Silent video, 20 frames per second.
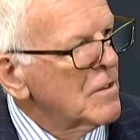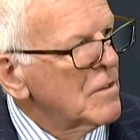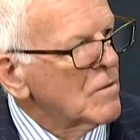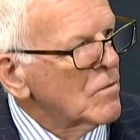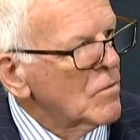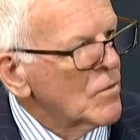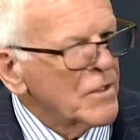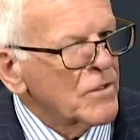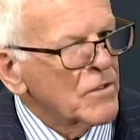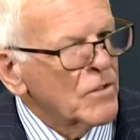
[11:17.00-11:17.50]

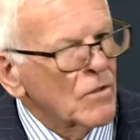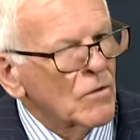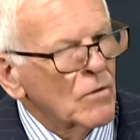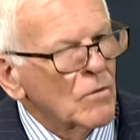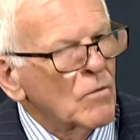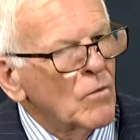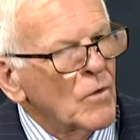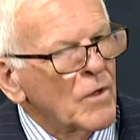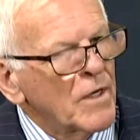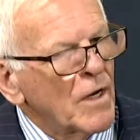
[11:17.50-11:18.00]

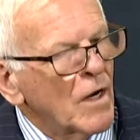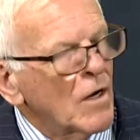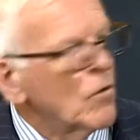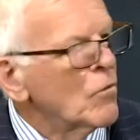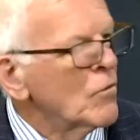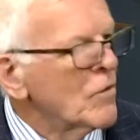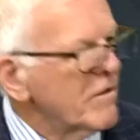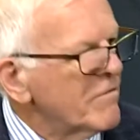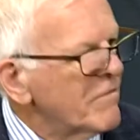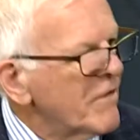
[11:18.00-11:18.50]
We
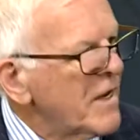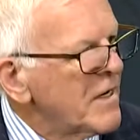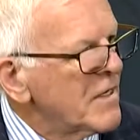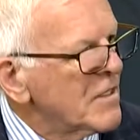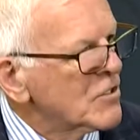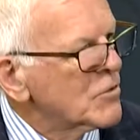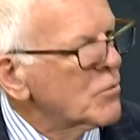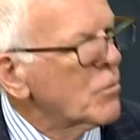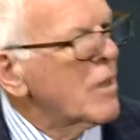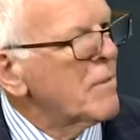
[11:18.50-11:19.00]
hold
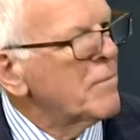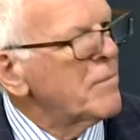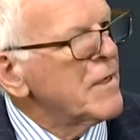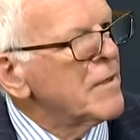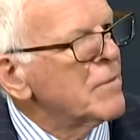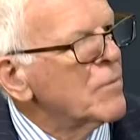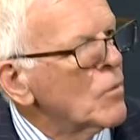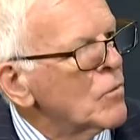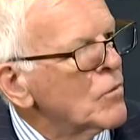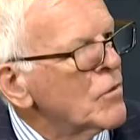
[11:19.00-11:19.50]
events where
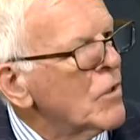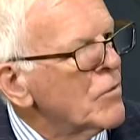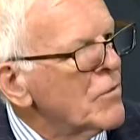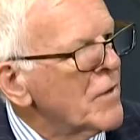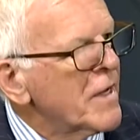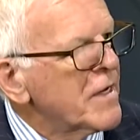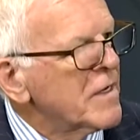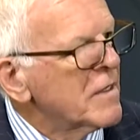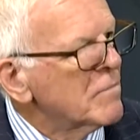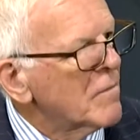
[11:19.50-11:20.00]
people
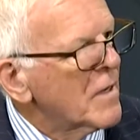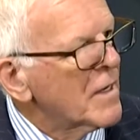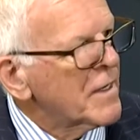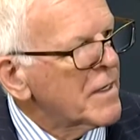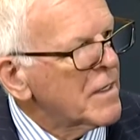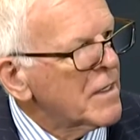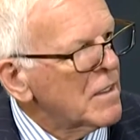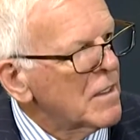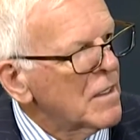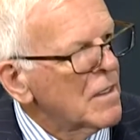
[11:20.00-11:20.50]
donate
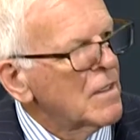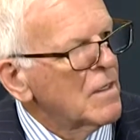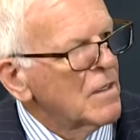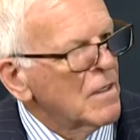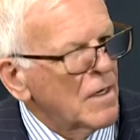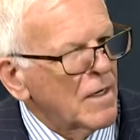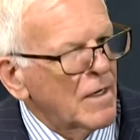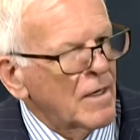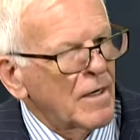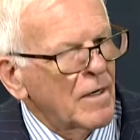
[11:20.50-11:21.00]
money.
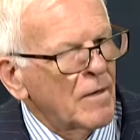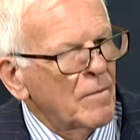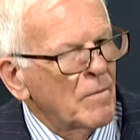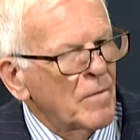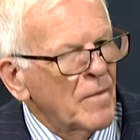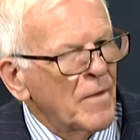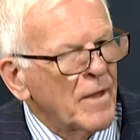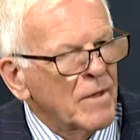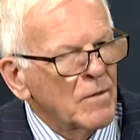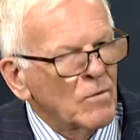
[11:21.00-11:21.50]

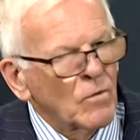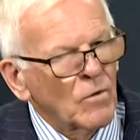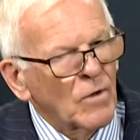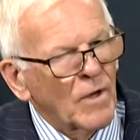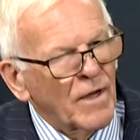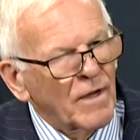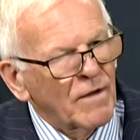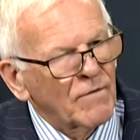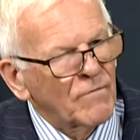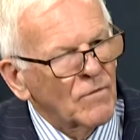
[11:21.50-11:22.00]

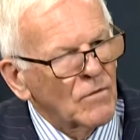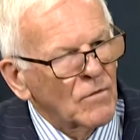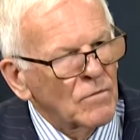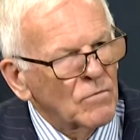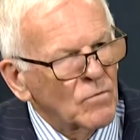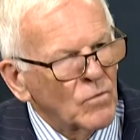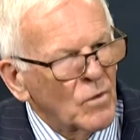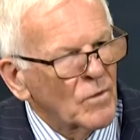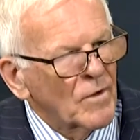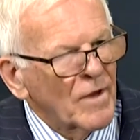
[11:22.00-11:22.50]
Right.
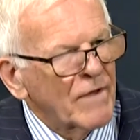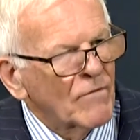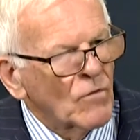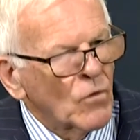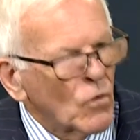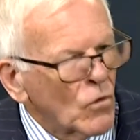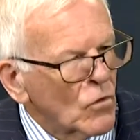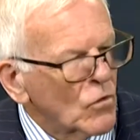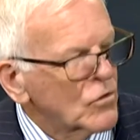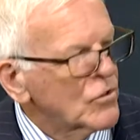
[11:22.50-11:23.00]
We will have
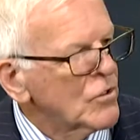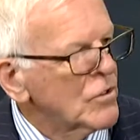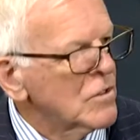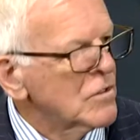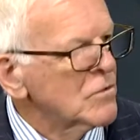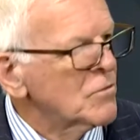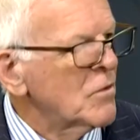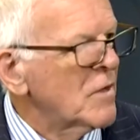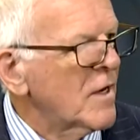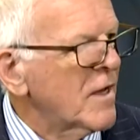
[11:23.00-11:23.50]

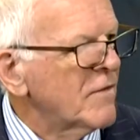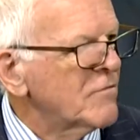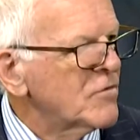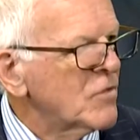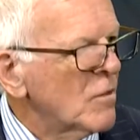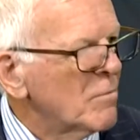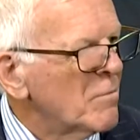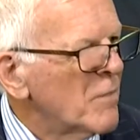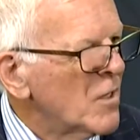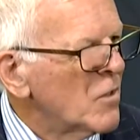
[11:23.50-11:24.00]
auctions, we'll have
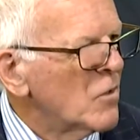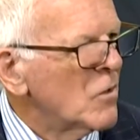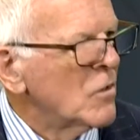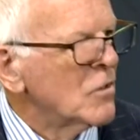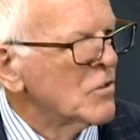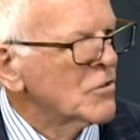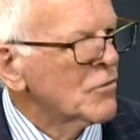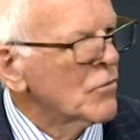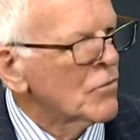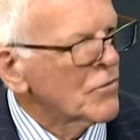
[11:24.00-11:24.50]

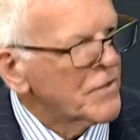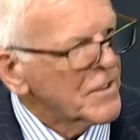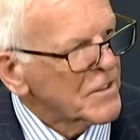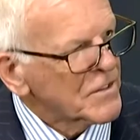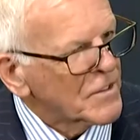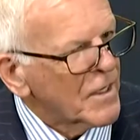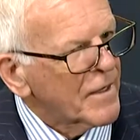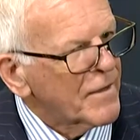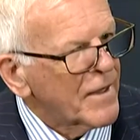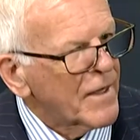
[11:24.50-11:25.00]
tombolas, all things
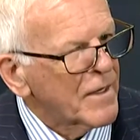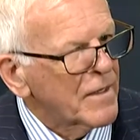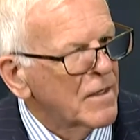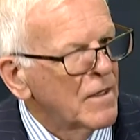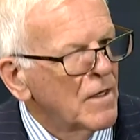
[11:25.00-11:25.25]
like that.